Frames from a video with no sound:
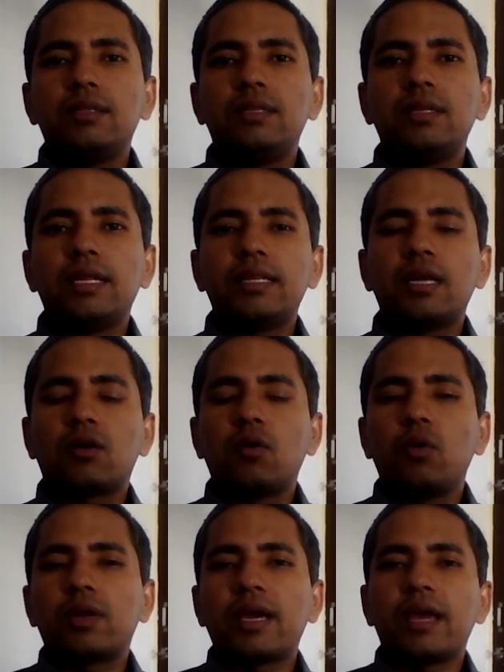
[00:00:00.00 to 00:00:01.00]
then the
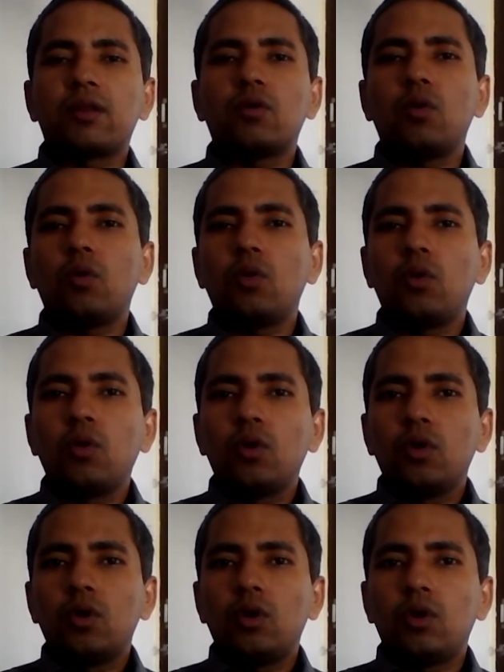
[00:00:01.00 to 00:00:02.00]
court can go
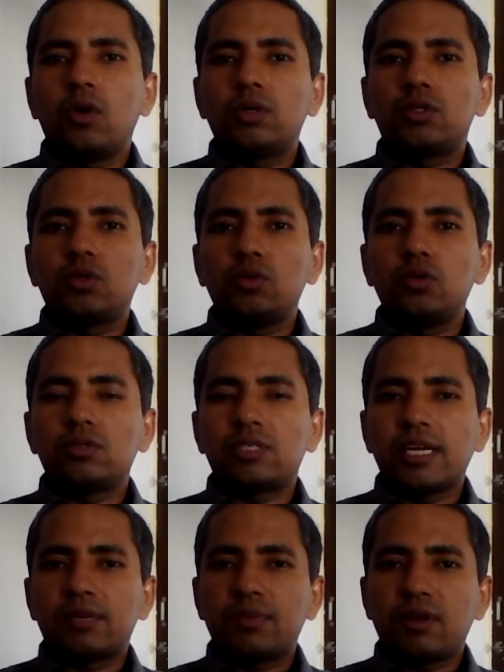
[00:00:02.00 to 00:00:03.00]
to
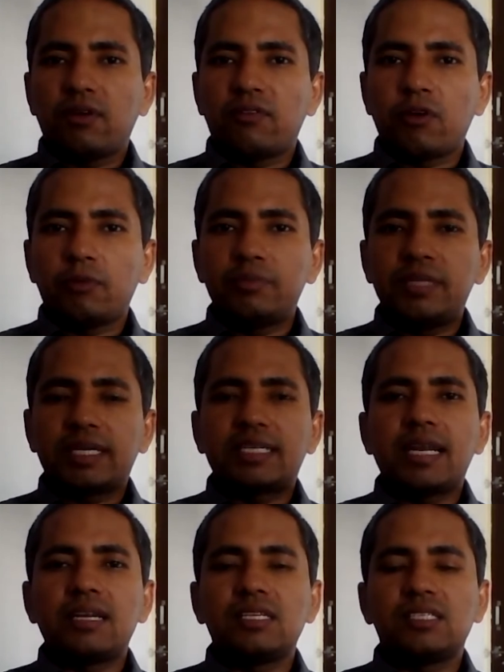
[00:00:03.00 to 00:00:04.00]
statement of object
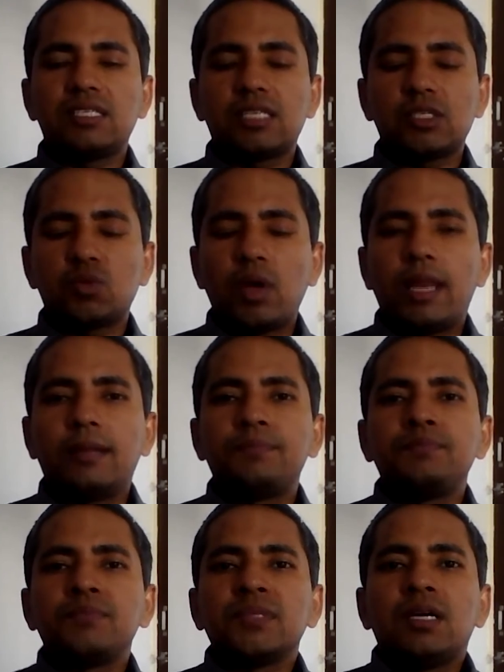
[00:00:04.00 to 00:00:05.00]
and reasons as well.
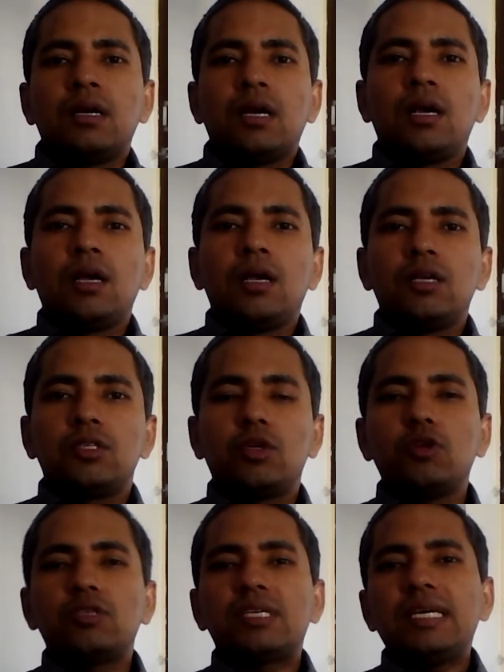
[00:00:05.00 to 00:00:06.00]
So
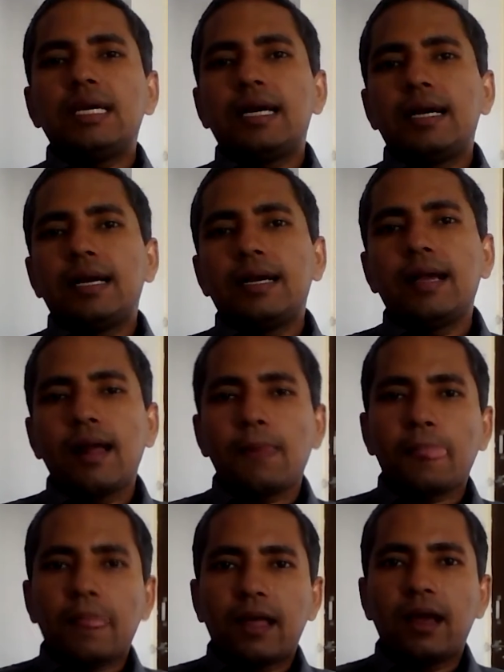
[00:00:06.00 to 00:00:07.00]
you see,
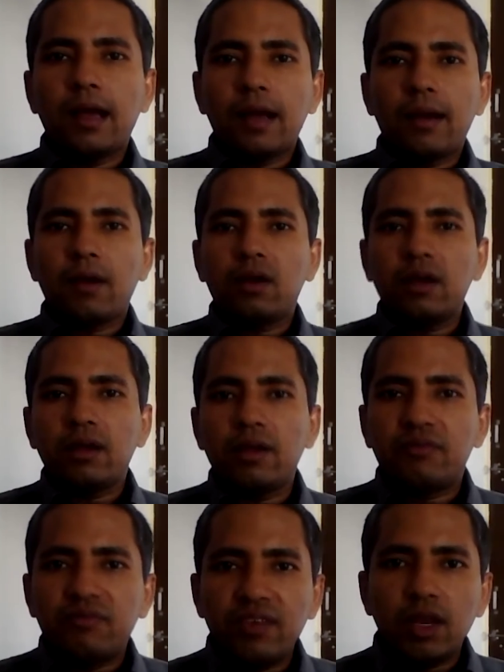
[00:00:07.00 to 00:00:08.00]

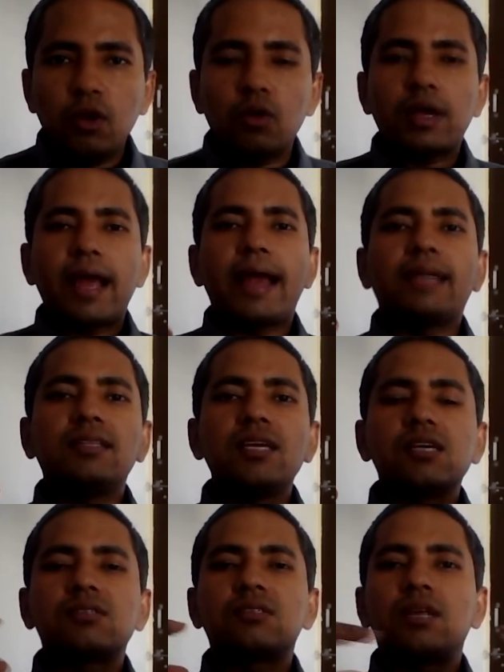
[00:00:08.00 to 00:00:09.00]
if we look at
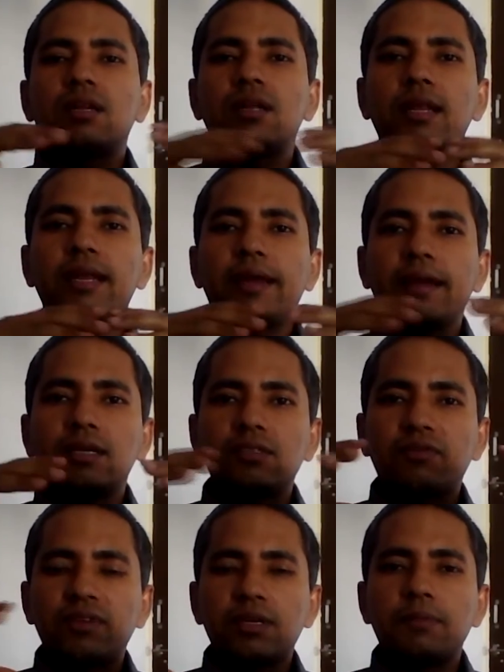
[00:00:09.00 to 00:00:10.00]
the external aids
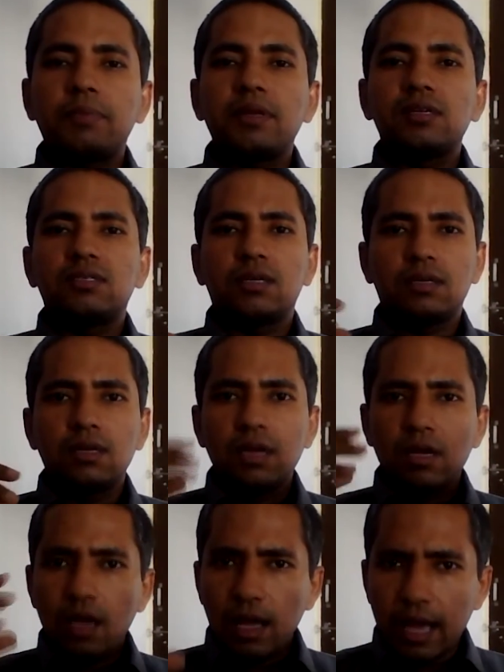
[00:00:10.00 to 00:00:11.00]
of interpretation
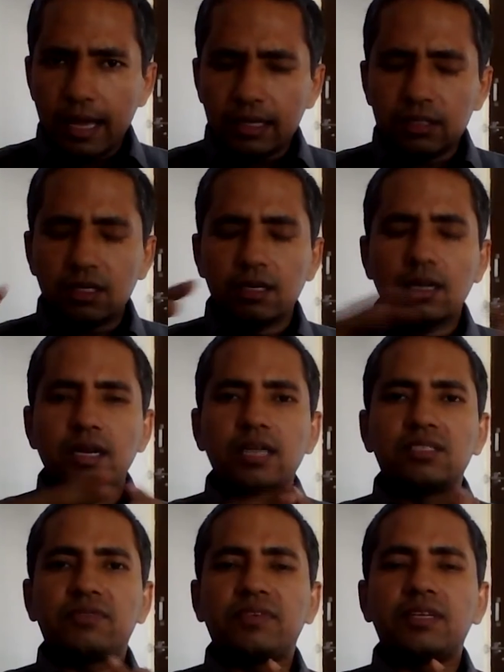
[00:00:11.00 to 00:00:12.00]
and internal
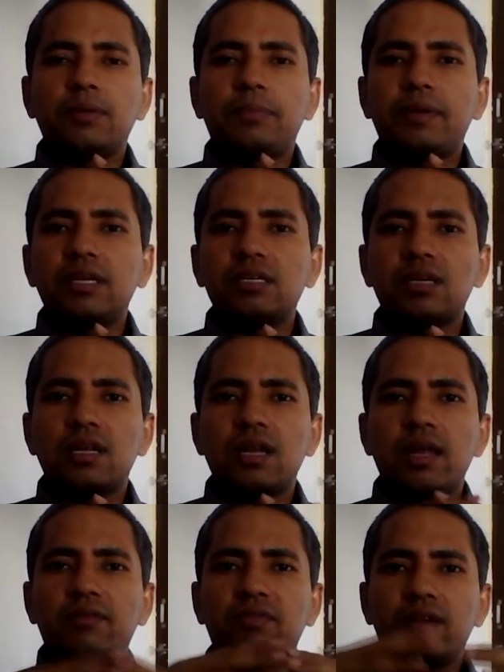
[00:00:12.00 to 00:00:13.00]
aids of interpretation,
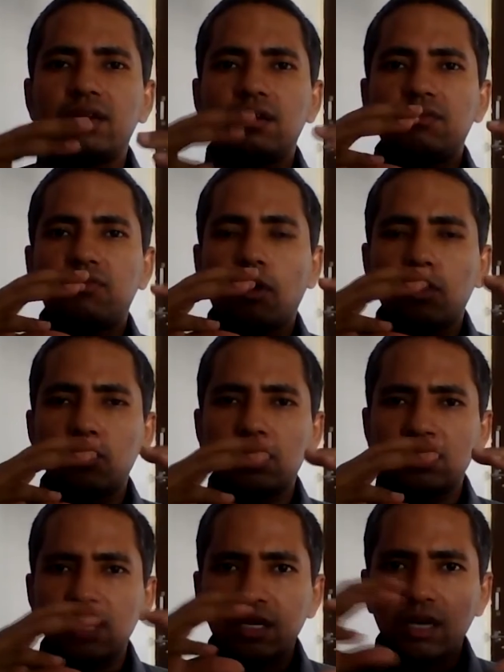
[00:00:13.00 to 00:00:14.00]
and we follow the
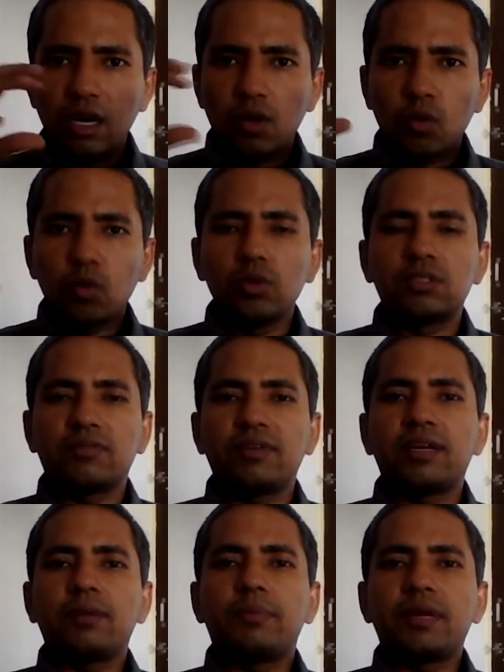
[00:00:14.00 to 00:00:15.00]
general rules of
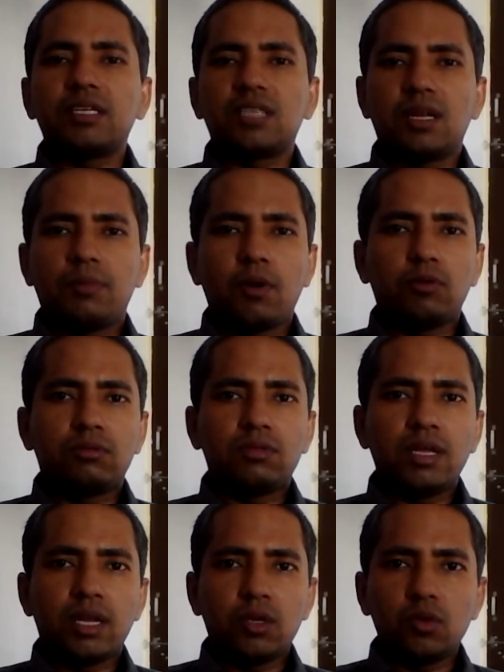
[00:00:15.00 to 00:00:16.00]
interpretation about
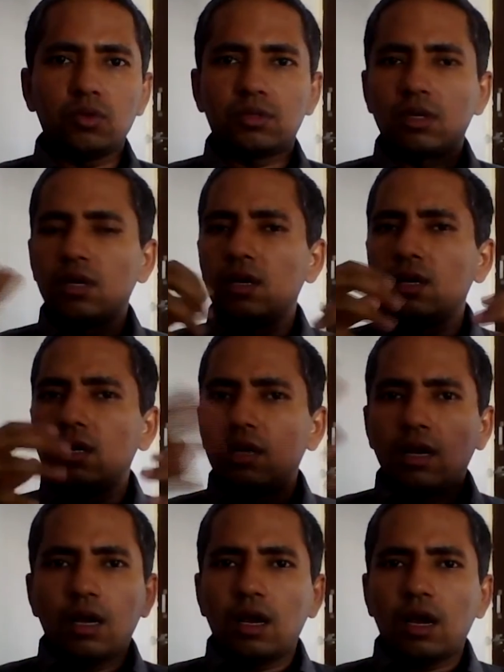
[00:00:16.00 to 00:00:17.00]
their use,
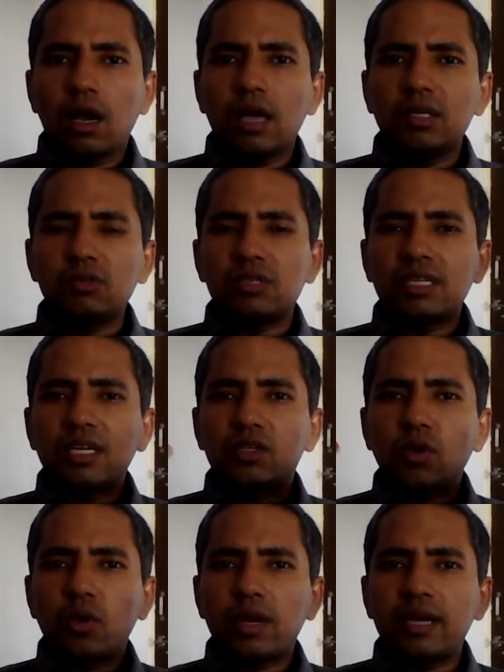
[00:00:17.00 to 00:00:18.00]
you see the
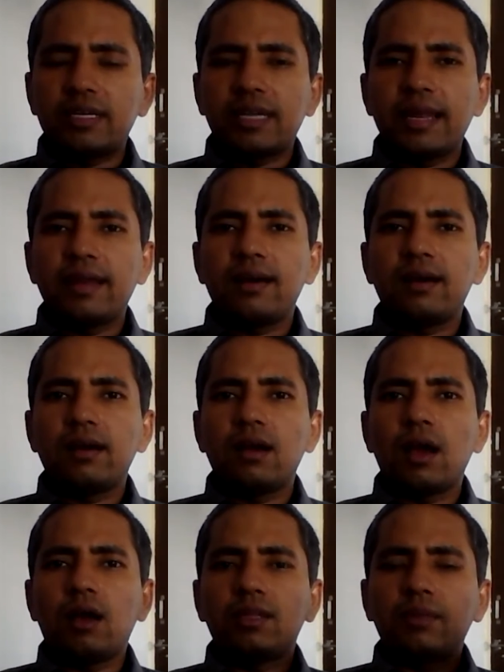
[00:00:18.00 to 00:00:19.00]
tone and tenor
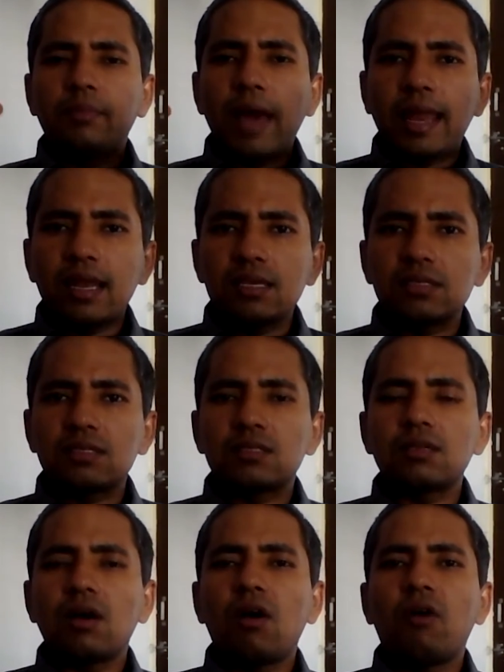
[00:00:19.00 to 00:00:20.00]
and the
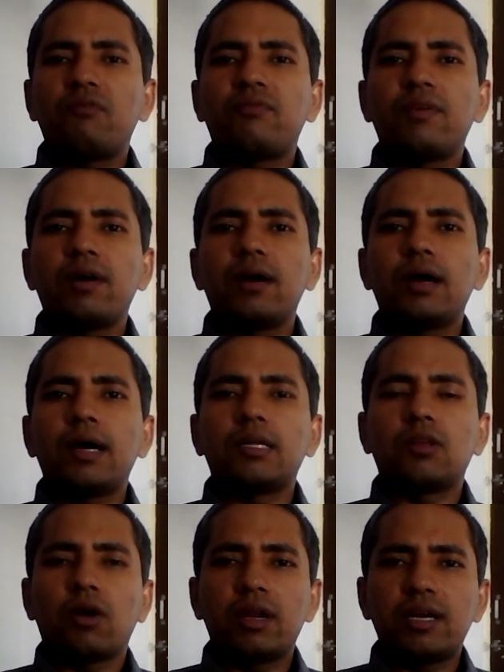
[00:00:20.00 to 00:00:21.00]
balance of
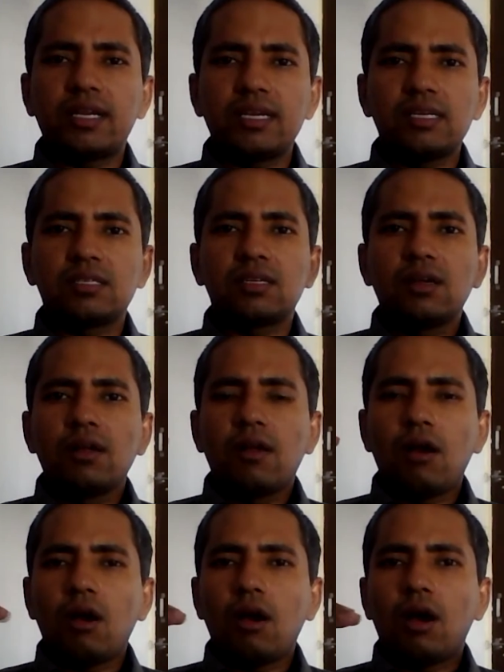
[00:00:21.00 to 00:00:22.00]
authorities
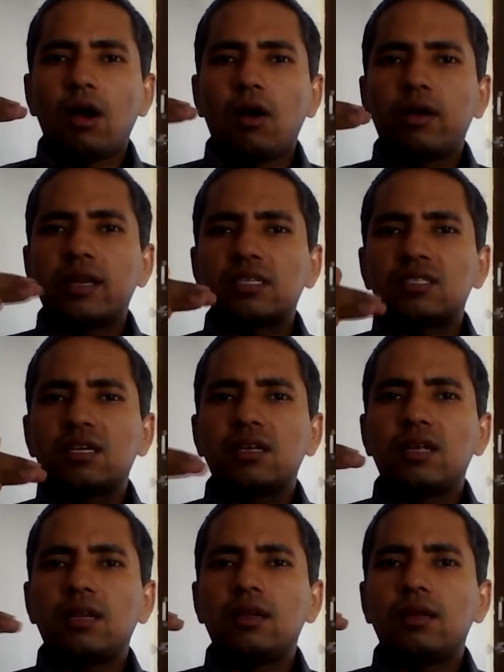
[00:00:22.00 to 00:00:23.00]
on
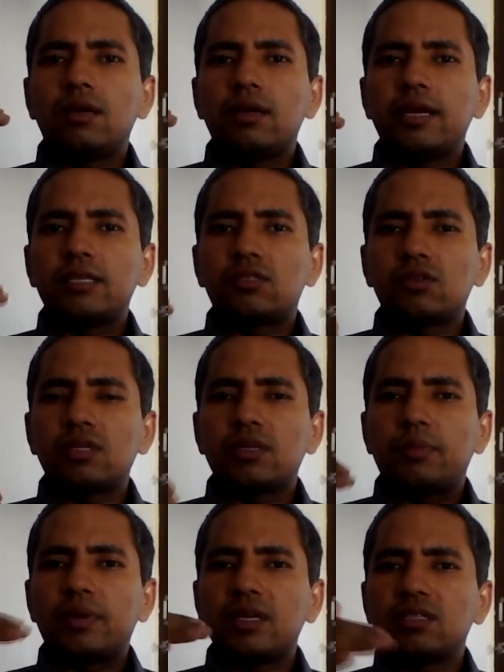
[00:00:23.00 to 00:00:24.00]
external aids to
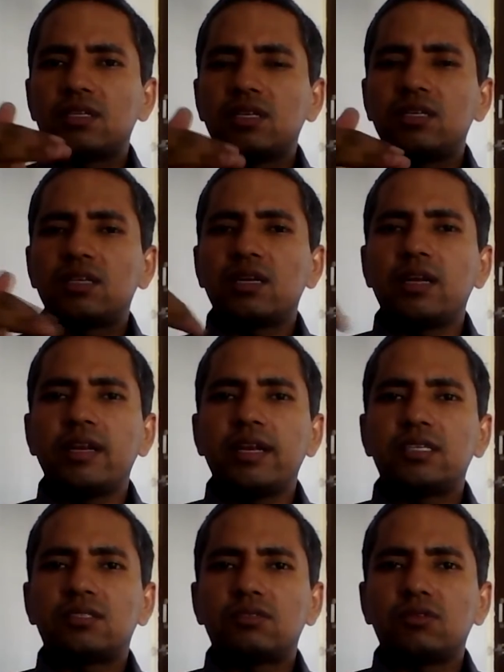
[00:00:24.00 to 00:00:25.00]
interpretation, internal
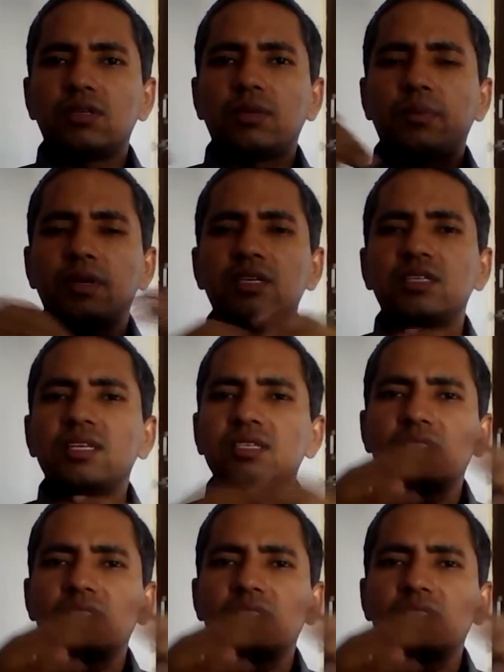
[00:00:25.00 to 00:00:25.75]
aids to interpretation